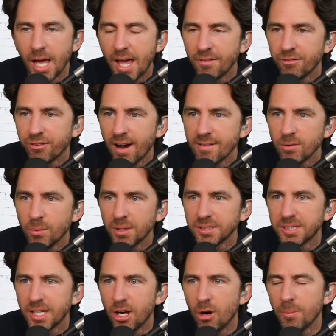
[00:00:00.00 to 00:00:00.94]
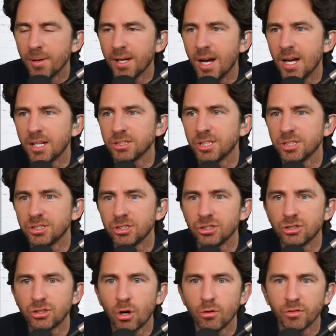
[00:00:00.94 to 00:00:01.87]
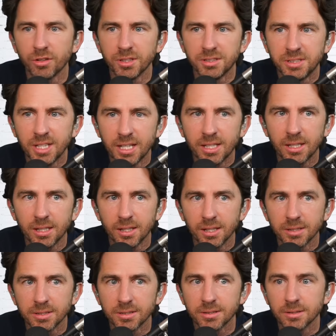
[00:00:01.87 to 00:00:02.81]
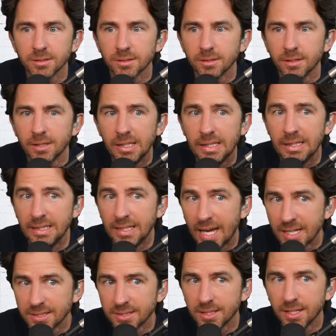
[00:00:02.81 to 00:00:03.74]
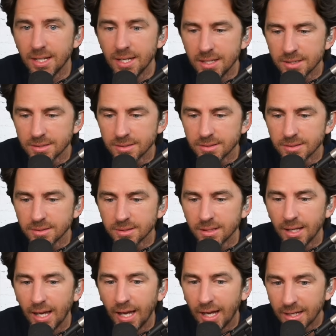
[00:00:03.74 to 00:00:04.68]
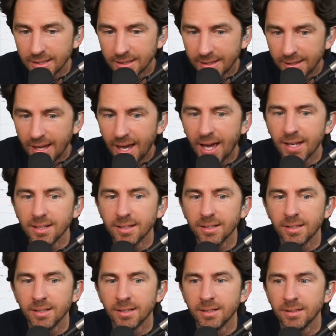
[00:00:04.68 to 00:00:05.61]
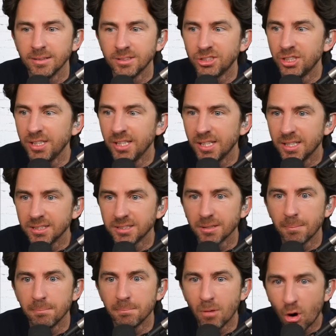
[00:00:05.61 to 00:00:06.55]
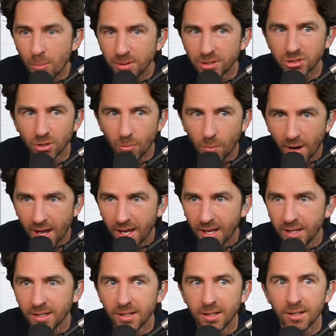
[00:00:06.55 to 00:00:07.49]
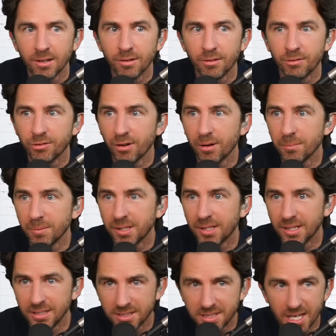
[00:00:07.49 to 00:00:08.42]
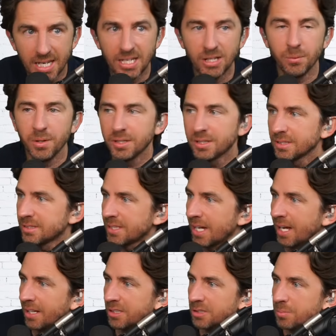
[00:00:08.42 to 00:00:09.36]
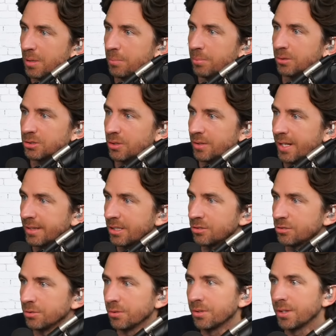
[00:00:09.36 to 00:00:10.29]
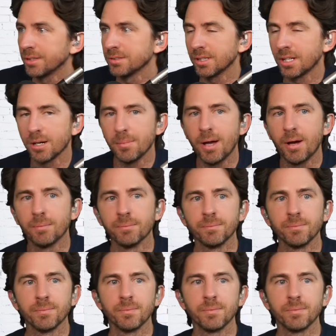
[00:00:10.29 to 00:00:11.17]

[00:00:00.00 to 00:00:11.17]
And for everyone to say, oh my gosh, this is so ridiculous. Yes, it is. And yet she is moments away from continuing to silence people so that the truth doesn't come out.